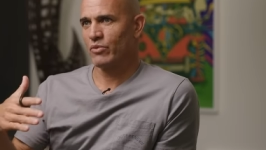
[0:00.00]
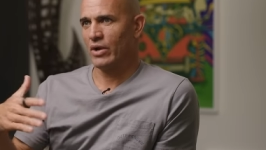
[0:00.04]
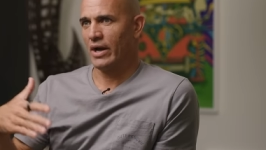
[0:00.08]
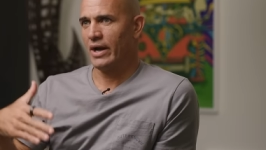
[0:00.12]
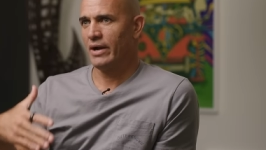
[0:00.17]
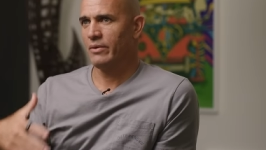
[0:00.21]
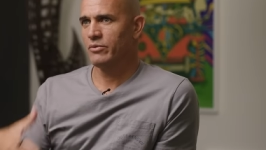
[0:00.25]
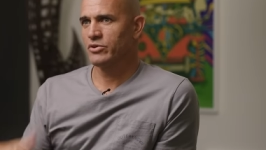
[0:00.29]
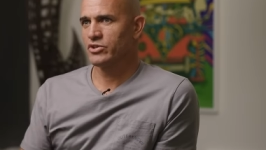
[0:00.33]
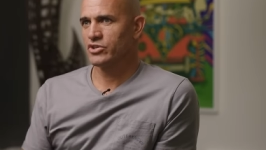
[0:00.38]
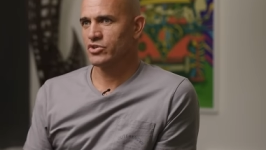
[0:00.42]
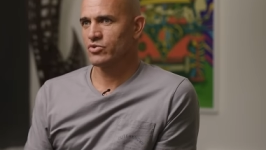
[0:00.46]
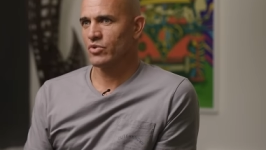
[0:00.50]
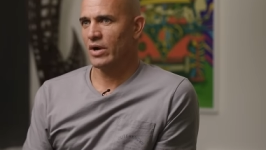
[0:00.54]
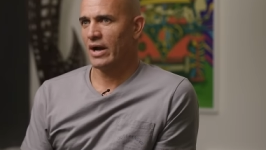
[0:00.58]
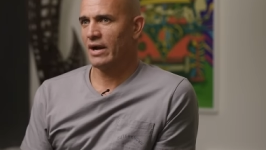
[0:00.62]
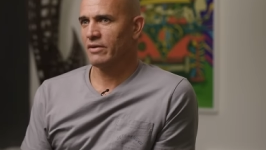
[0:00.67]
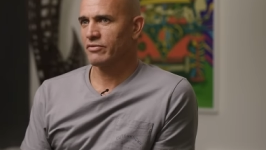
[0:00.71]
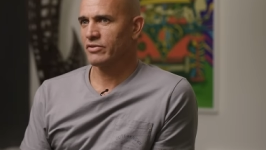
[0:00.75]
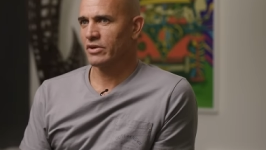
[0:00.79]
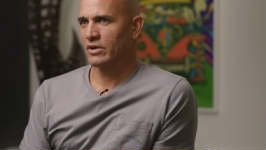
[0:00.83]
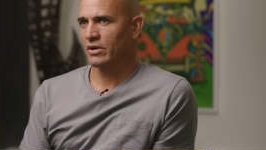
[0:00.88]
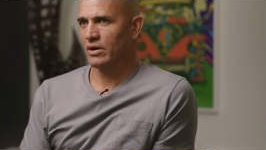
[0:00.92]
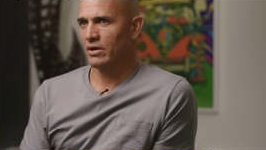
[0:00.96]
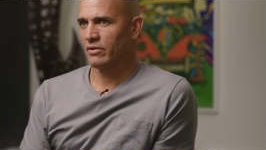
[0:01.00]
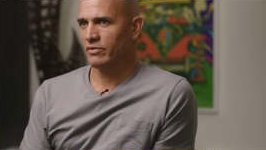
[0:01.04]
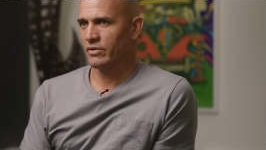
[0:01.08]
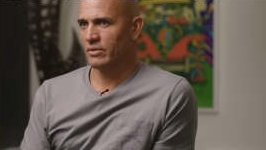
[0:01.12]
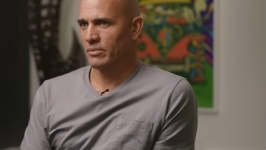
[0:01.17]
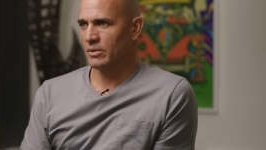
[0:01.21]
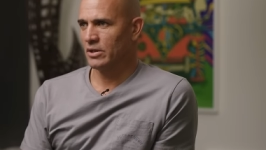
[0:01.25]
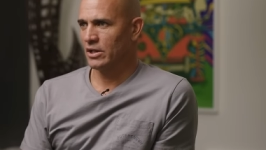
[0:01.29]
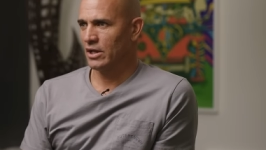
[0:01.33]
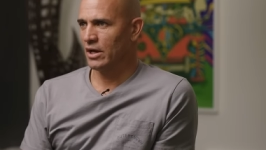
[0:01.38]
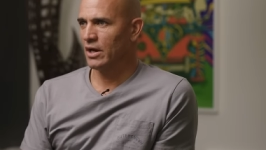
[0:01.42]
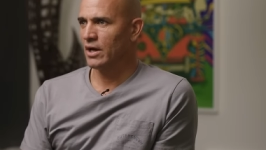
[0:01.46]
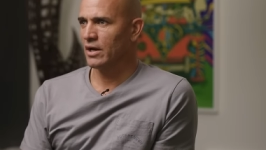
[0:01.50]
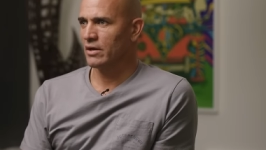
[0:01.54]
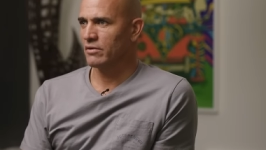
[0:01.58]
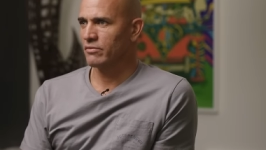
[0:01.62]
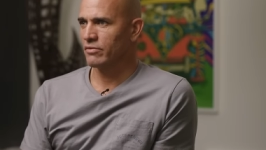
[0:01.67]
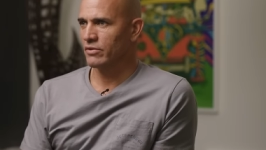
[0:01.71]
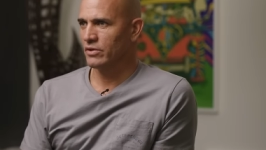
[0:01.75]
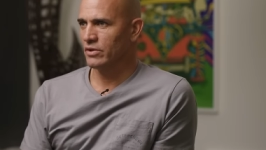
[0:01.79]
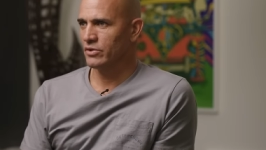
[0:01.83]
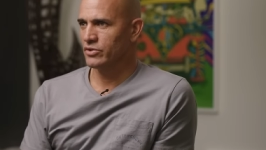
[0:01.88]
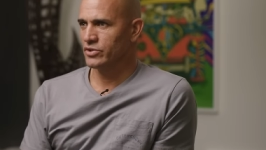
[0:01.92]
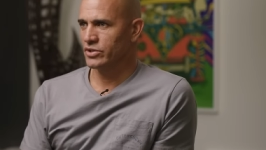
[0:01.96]
I was drafting off him a lot
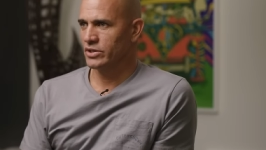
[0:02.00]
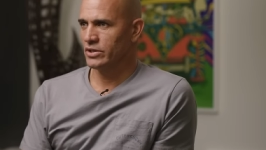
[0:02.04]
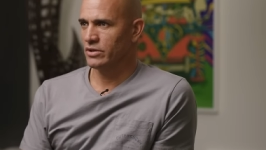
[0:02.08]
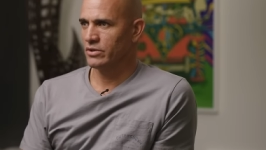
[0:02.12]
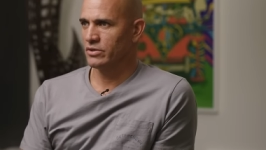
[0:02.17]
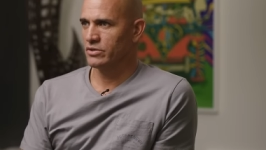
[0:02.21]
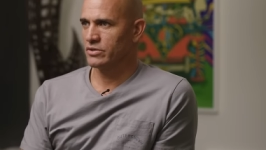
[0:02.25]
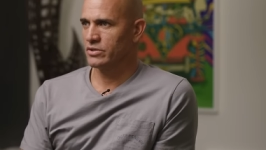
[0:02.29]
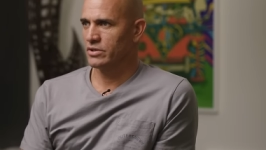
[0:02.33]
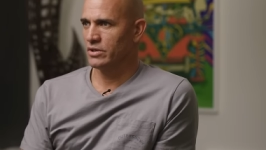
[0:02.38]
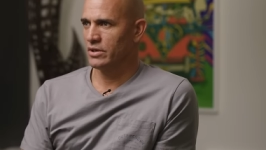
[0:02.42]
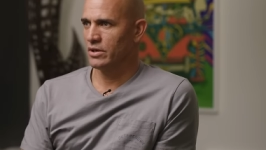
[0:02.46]
for those years.